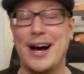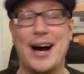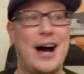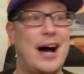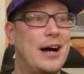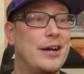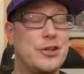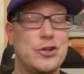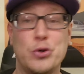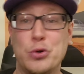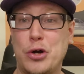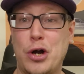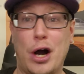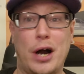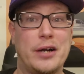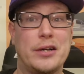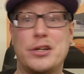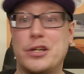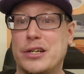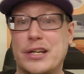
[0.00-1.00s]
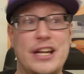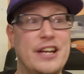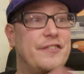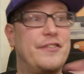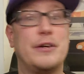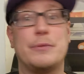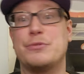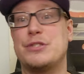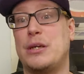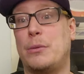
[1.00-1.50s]
UConn could give
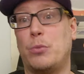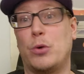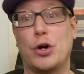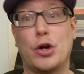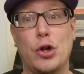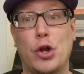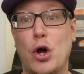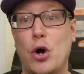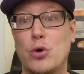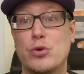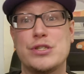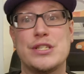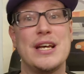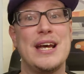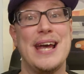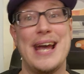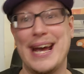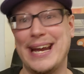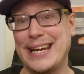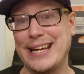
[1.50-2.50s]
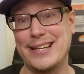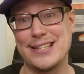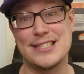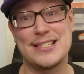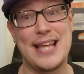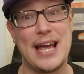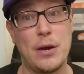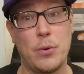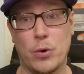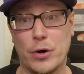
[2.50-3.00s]
him somewhere close and he could
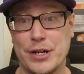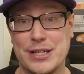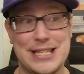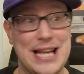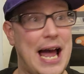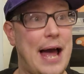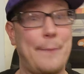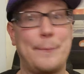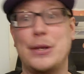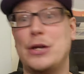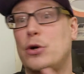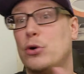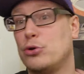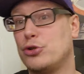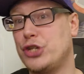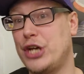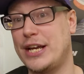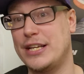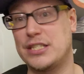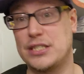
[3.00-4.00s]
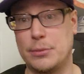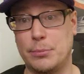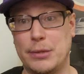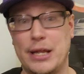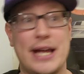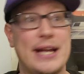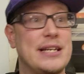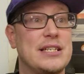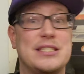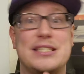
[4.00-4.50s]
stay where he's happy, go chase some
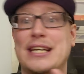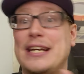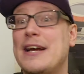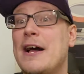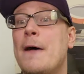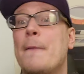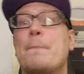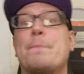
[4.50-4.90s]
legacy.